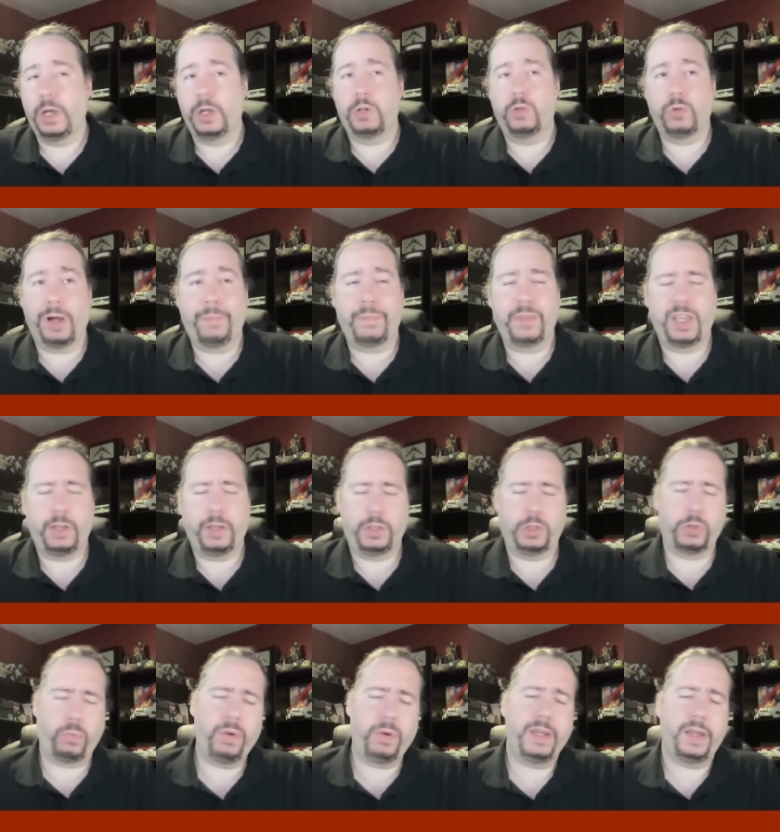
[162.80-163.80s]
dropped a
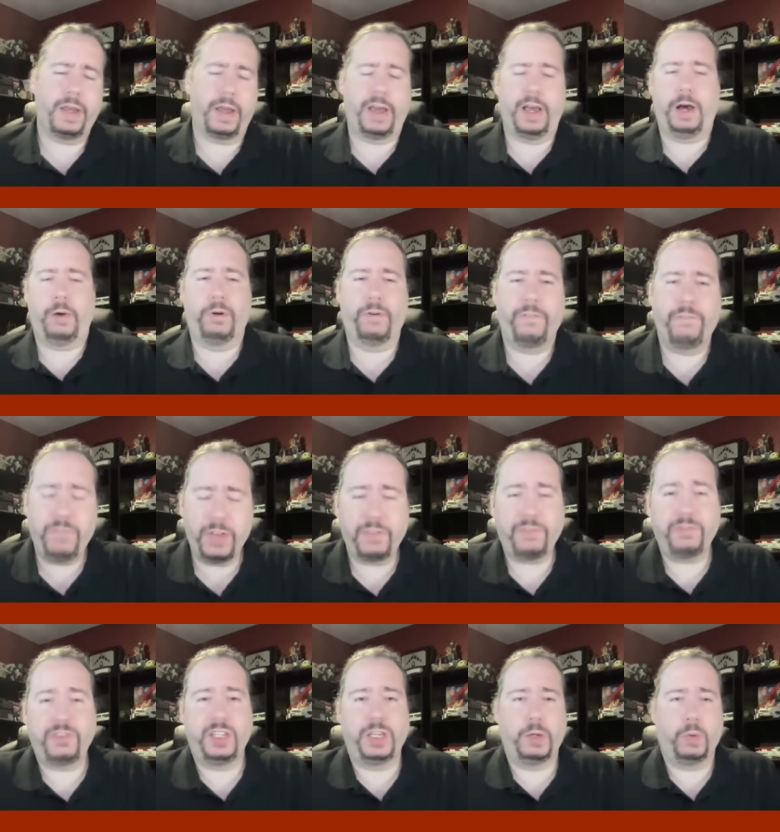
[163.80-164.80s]
three hour,
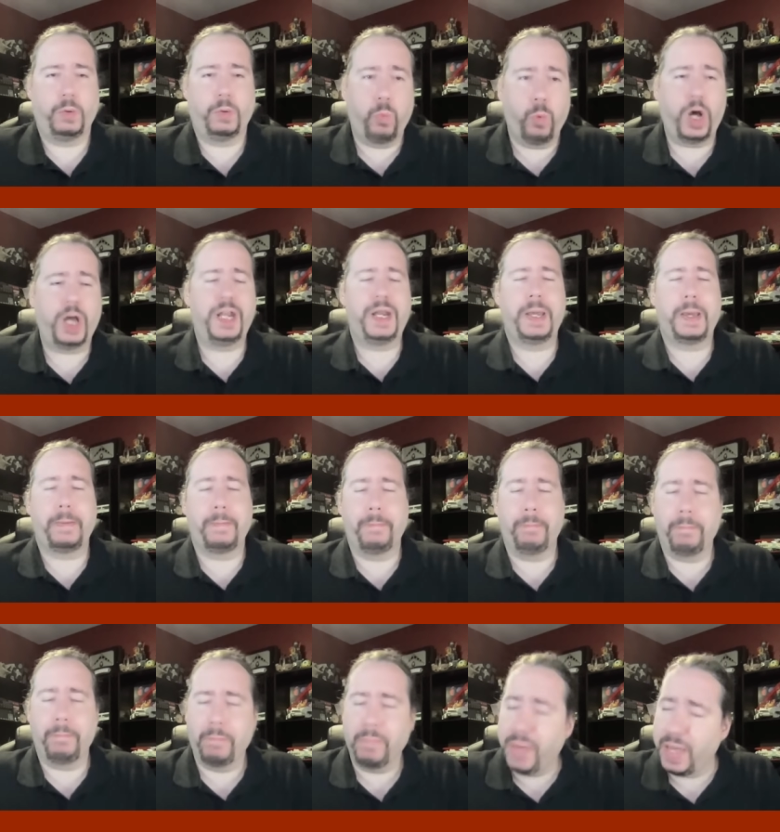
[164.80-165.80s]
51
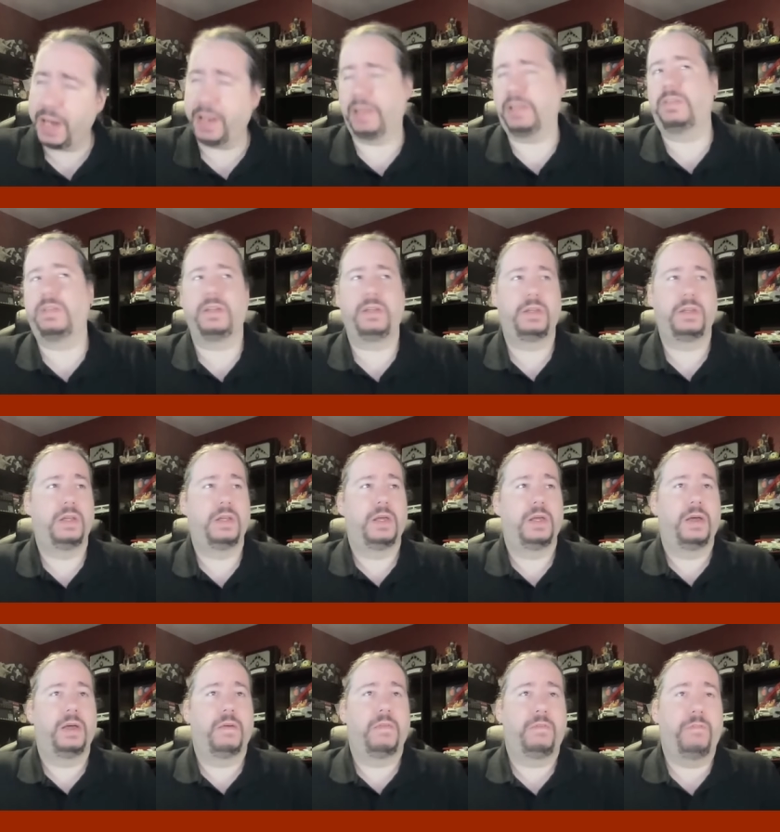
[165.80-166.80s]
minute
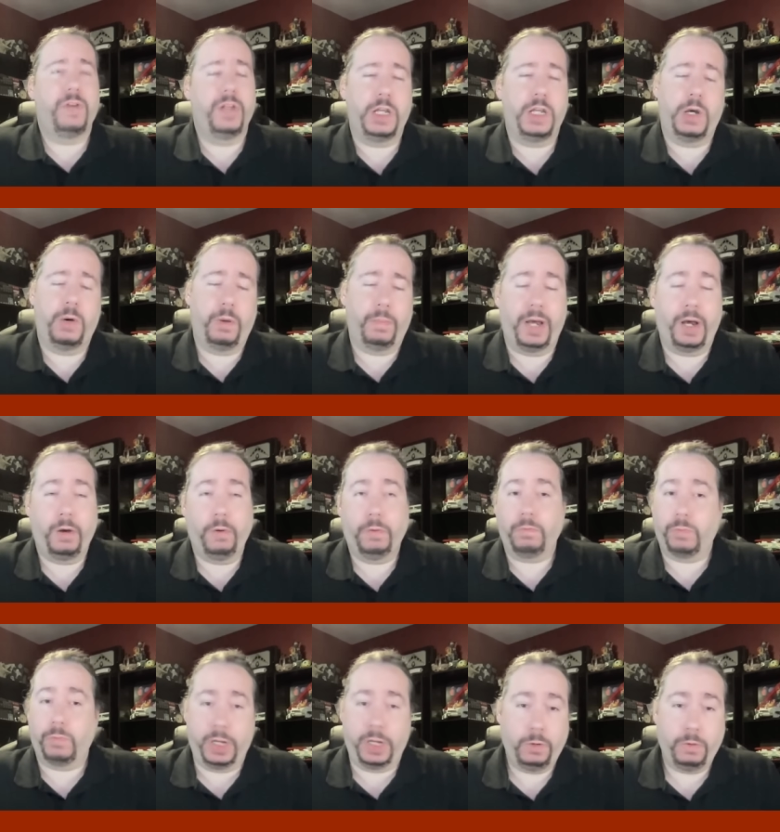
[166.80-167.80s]
video about,
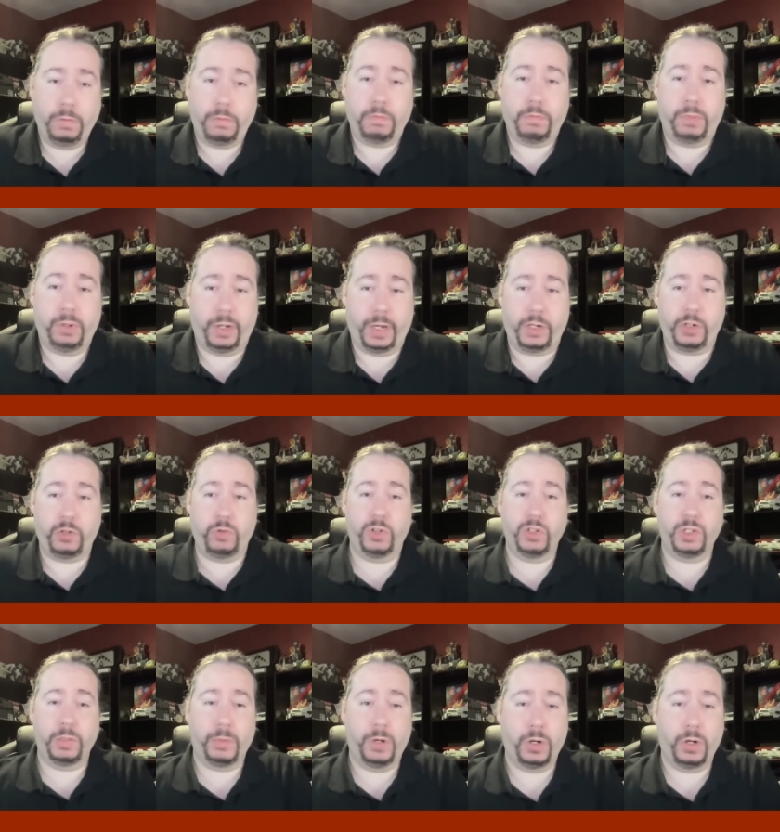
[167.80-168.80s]
well,
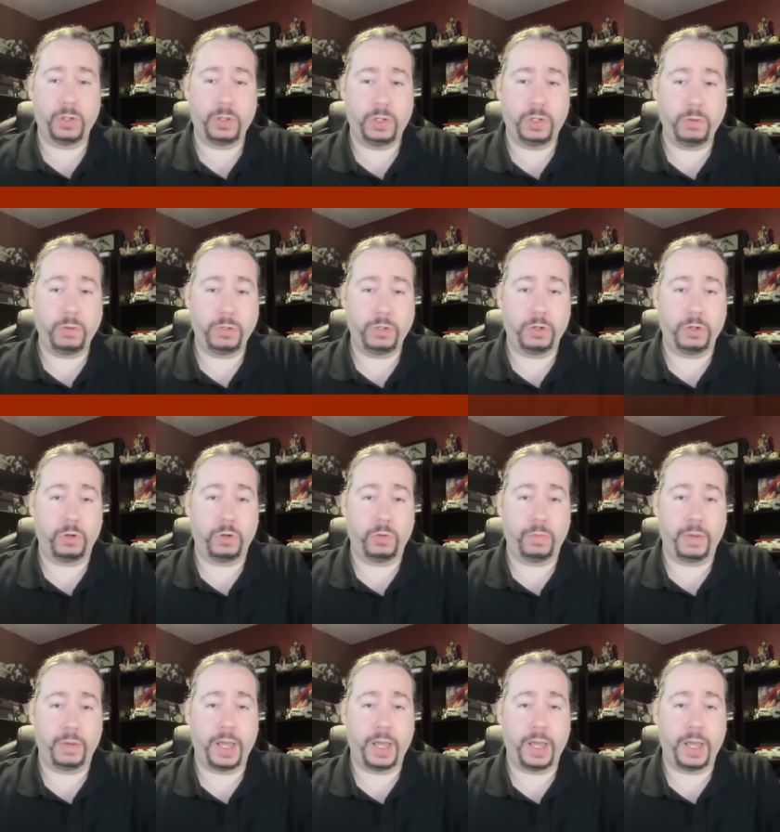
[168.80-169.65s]
plagiarism on YouTube.